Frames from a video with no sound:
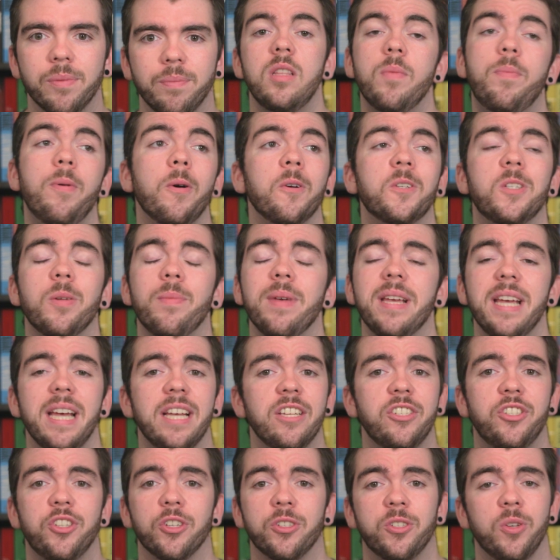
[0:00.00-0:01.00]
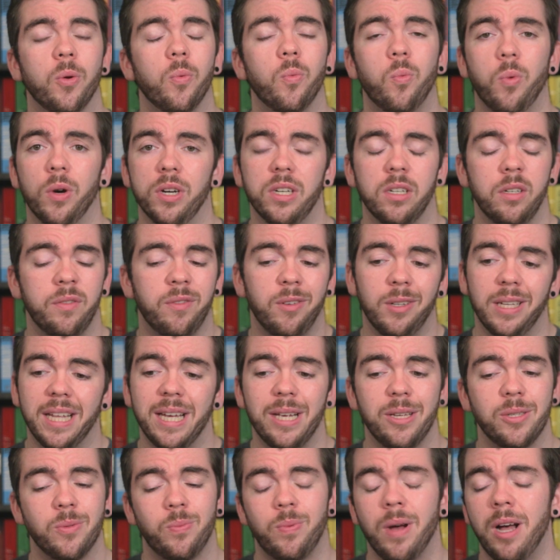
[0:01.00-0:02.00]
The book to me is just wonderful.
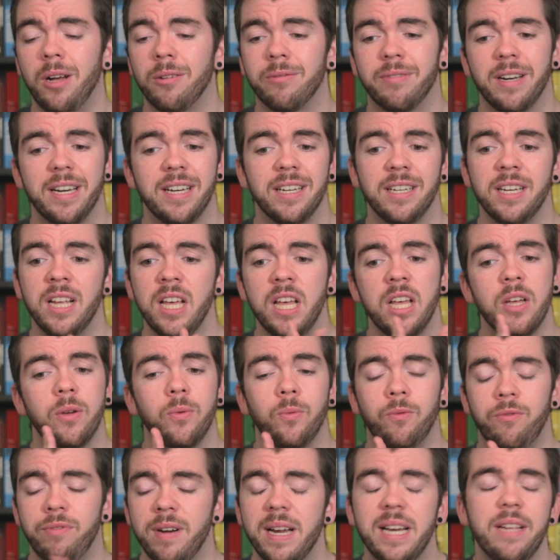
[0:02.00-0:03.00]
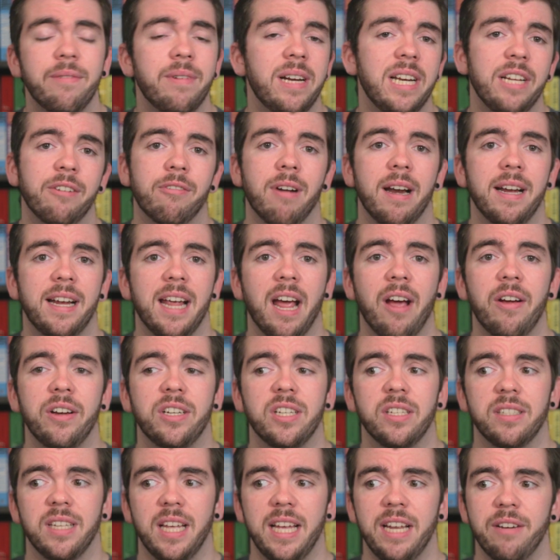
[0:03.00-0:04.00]
It is well written, really, really great
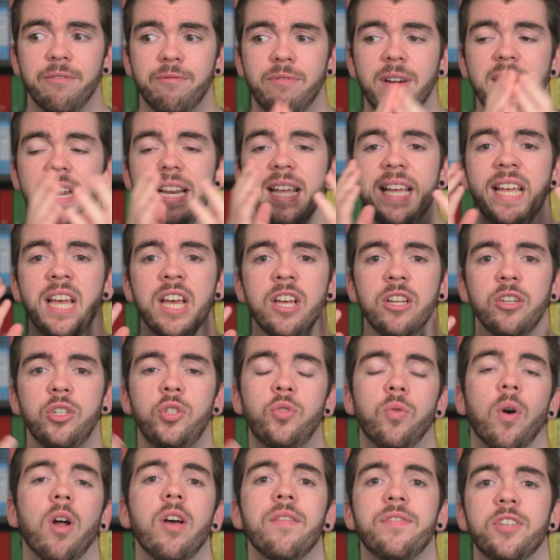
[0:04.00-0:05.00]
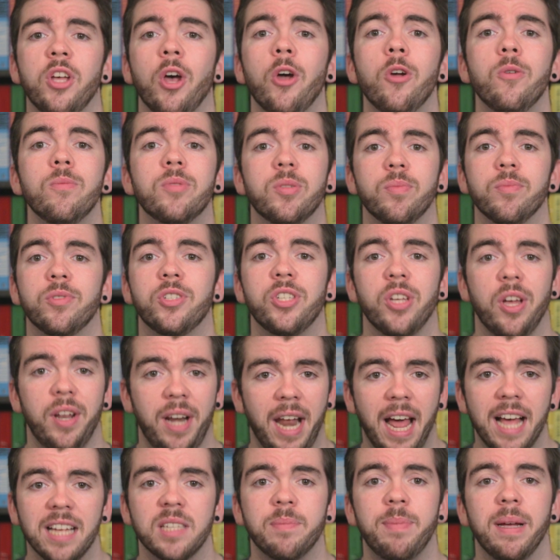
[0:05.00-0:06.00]
characters. It really drives home some
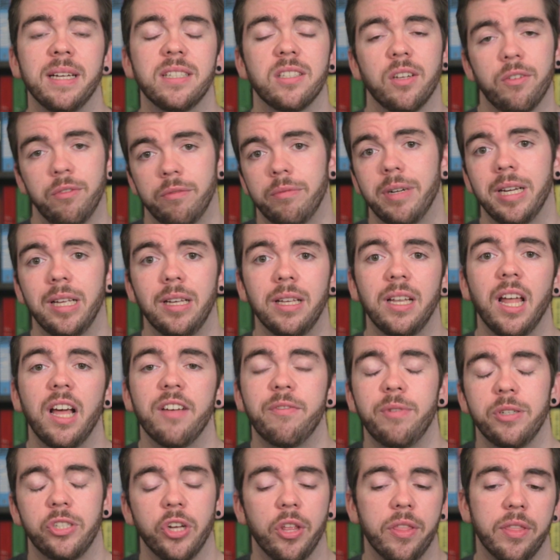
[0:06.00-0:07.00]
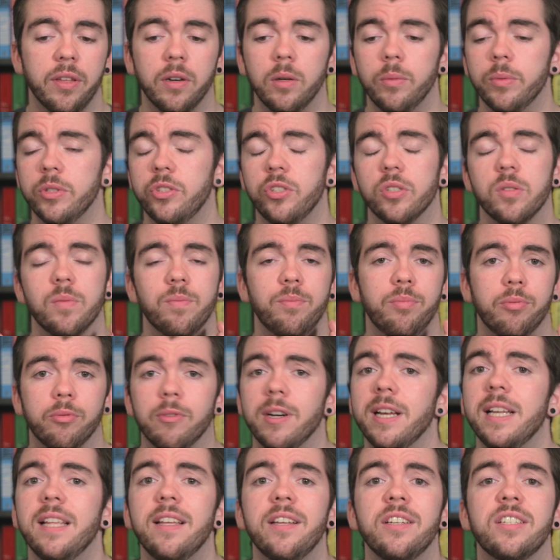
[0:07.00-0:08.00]
certain aspects of real life, which I thought was just
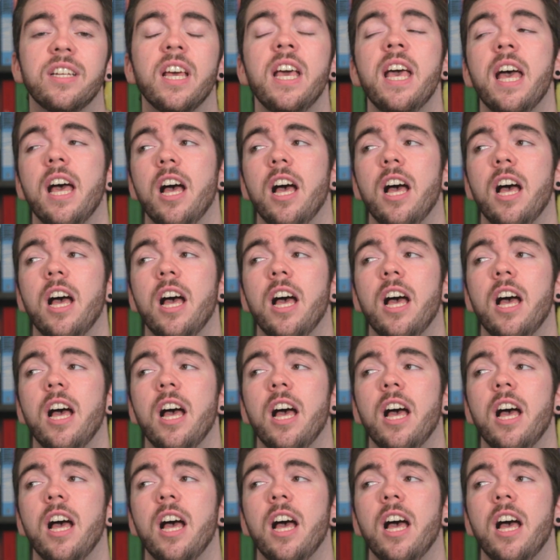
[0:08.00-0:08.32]
brilliant.